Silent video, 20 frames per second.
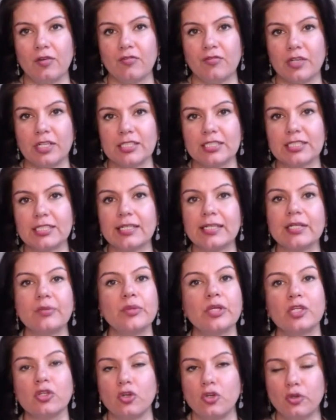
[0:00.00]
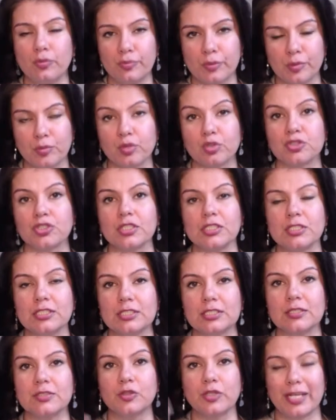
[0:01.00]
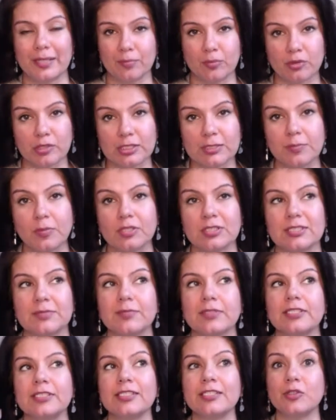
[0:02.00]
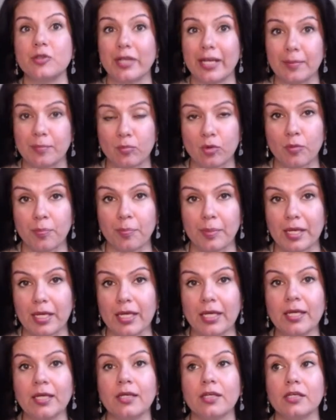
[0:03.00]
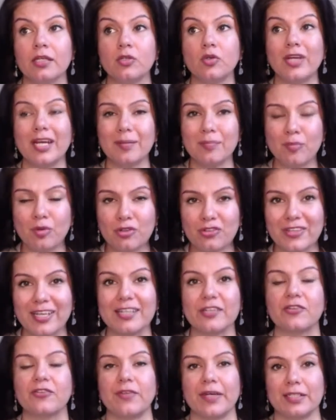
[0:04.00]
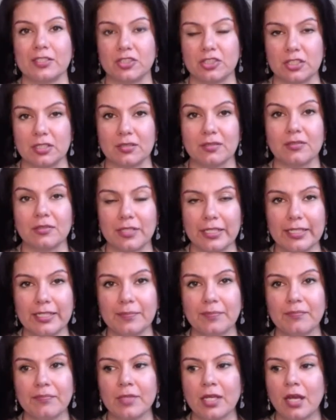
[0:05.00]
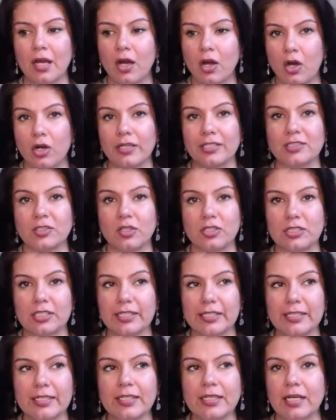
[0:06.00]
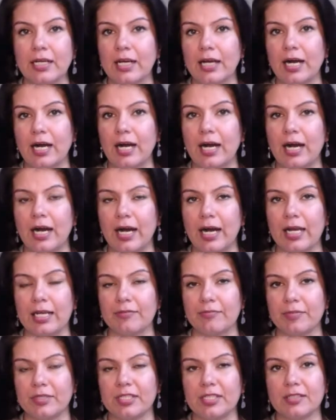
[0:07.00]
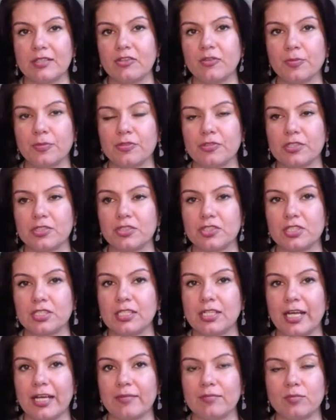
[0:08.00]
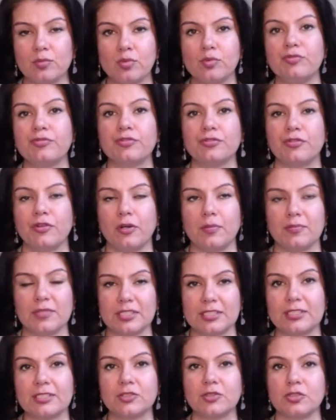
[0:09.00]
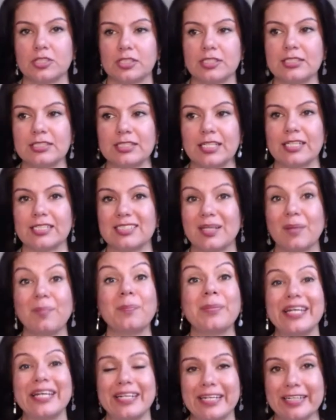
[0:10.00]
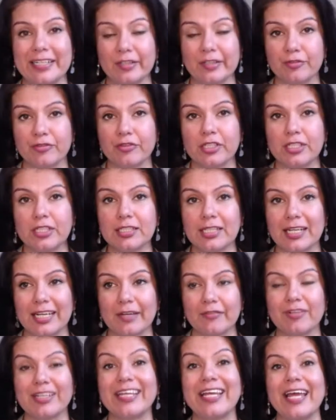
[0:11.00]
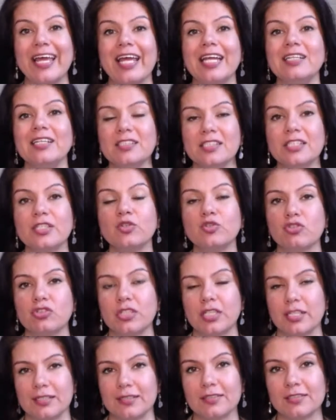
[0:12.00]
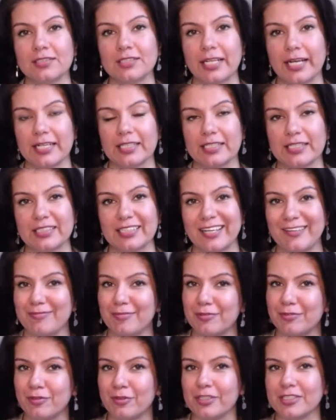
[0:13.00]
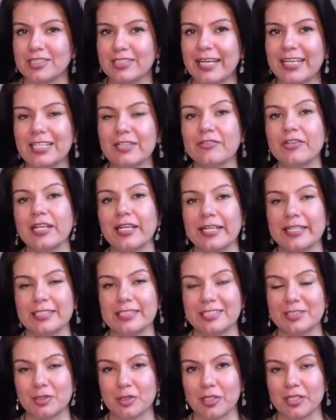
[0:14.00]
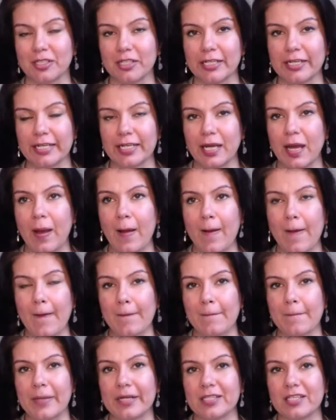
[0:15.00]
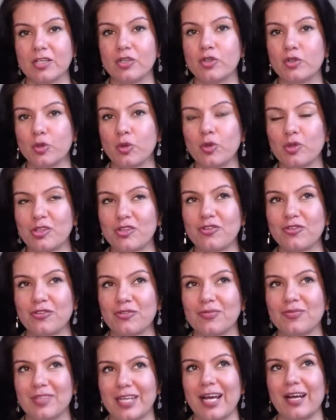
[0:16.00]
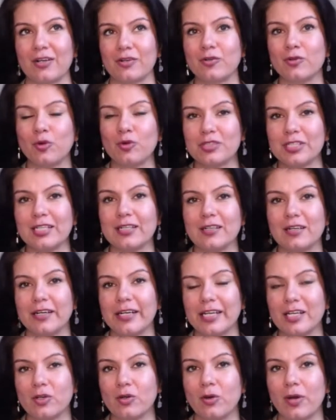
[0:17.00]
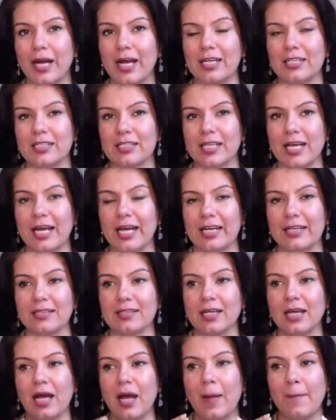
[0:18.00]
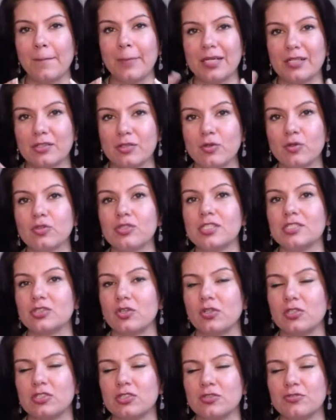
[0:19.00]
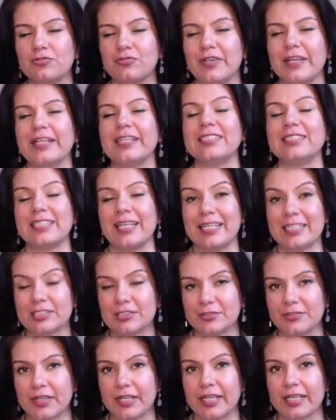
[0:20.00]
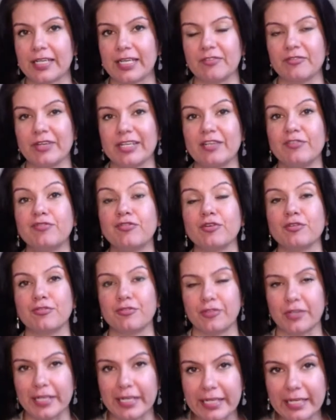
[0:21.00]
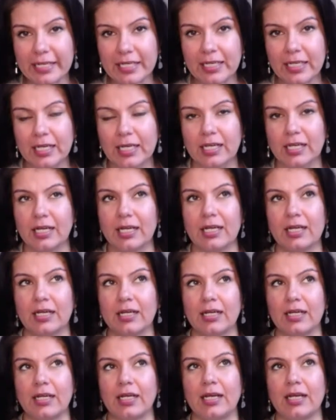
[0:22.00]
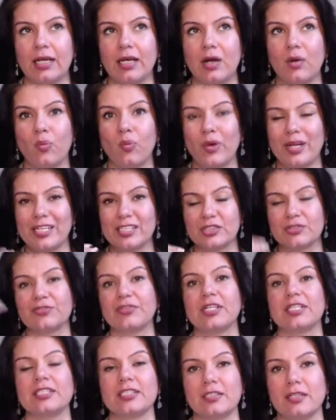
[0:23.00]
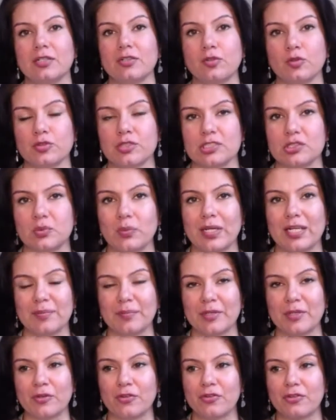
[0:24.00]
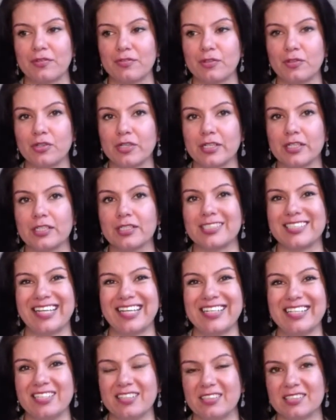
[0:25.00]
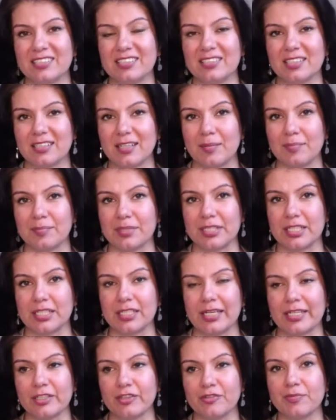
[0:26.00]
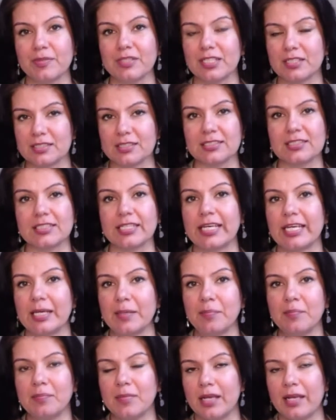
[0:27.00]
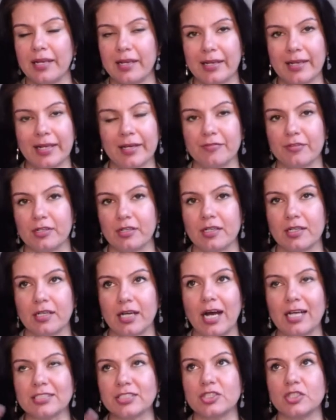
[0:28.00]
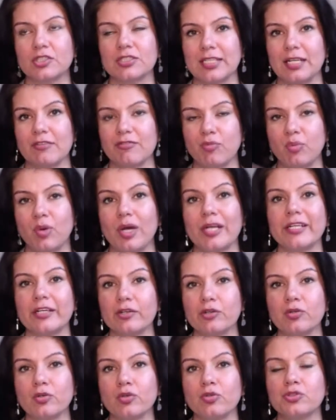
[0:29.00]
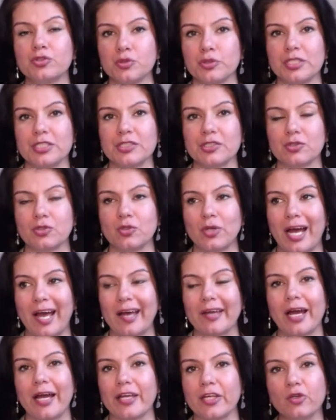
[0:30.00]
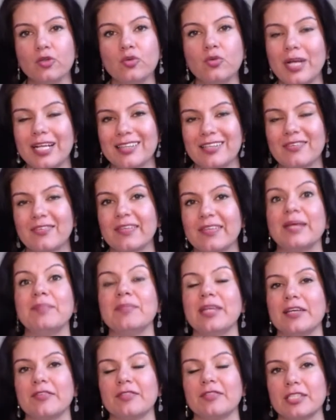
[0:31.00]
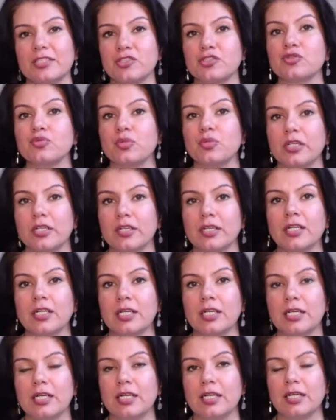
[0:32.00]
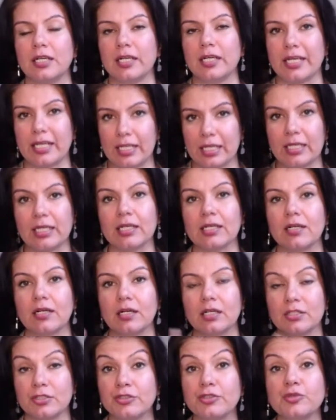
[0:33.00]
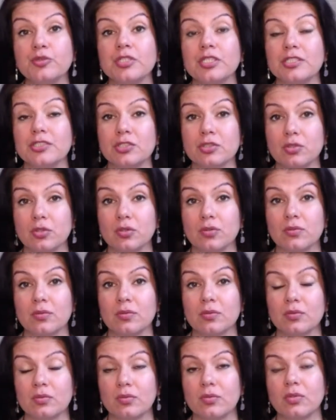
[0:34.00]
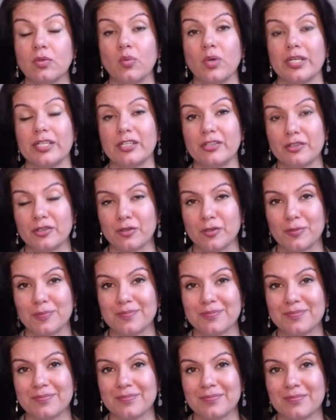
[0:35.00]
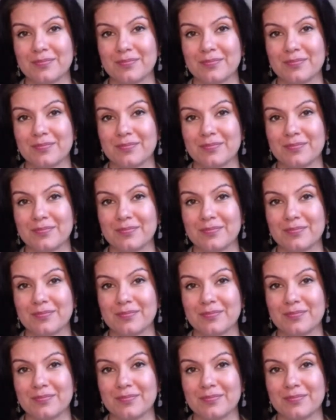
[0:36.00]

Vertically, we know promotions, you get more responsibility, you get more pay, you get more satisfaction, right? Horizontally, I've been in this position, I moved from this to this, and it's completely different, and I've gained new skills that I didn't have before. It's kind of related to learning, but the growth is, yeah, growth and learning go hand in hand. But growth is also very satisfying and very fulfilling when it's vertical growth as well. Because if you're 10 years in the company and you've been at the same level, ask yourself 1 year ago, 2 years ago, are you at the same level that you were in 2 years ago, 1 year ago?